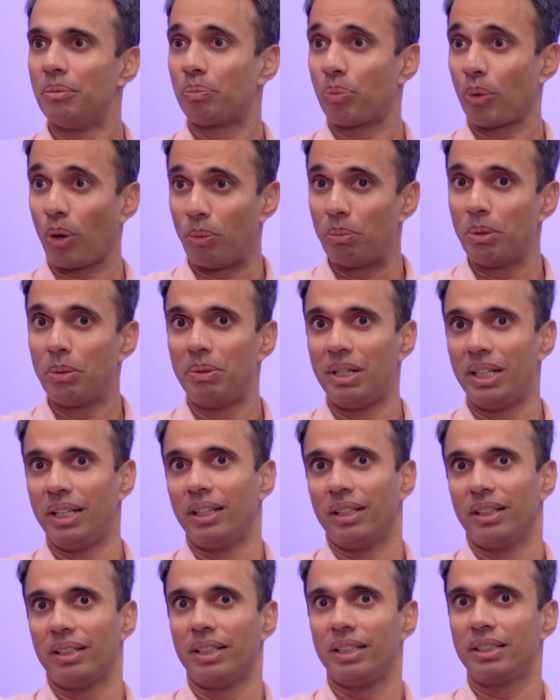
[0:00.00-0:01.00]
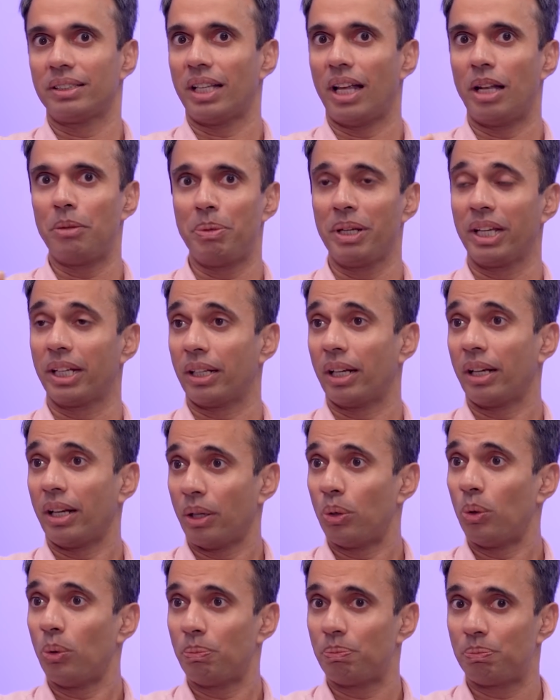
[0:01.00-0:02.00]
probably is helping it. And I
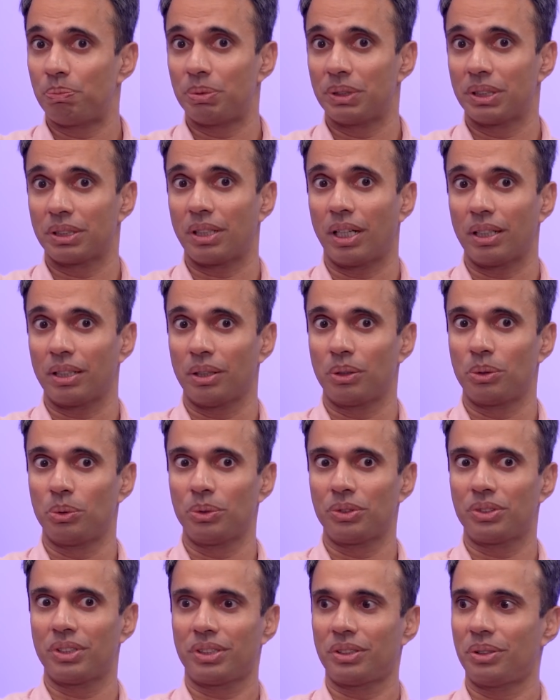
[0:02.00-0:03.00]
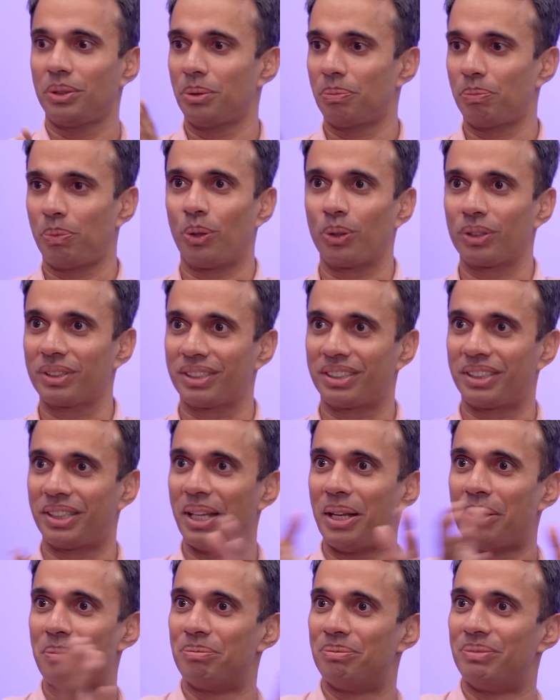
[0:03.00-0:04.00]
hope Tata don't just, plonk the
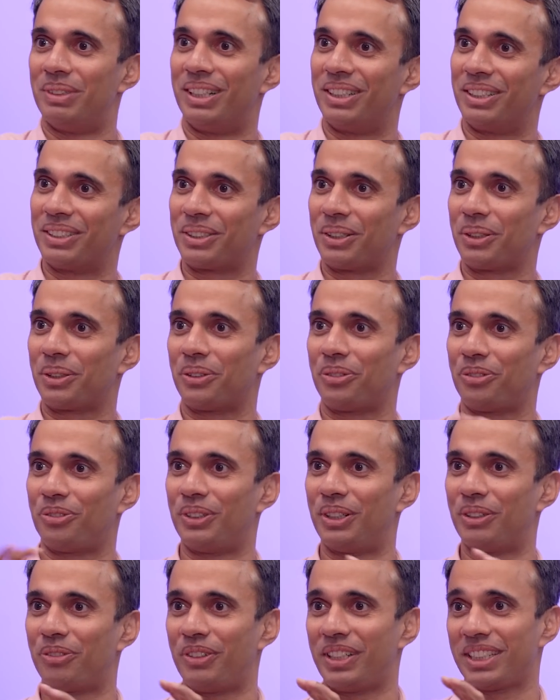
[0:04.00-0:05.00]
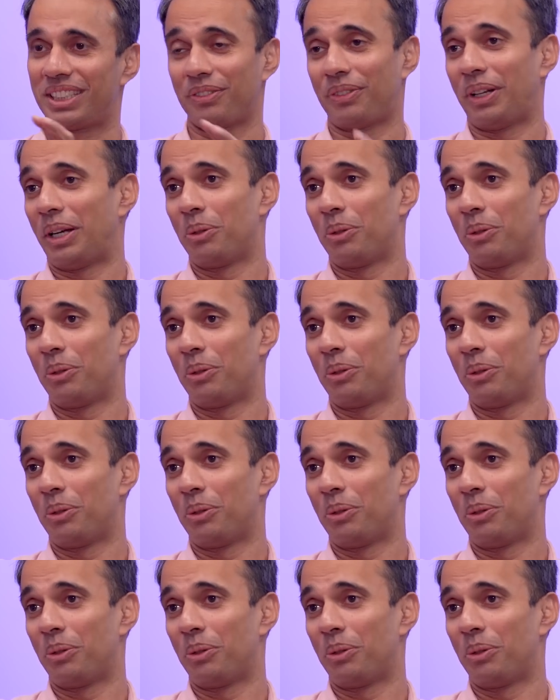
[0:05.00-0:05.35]
same sort of facelift. I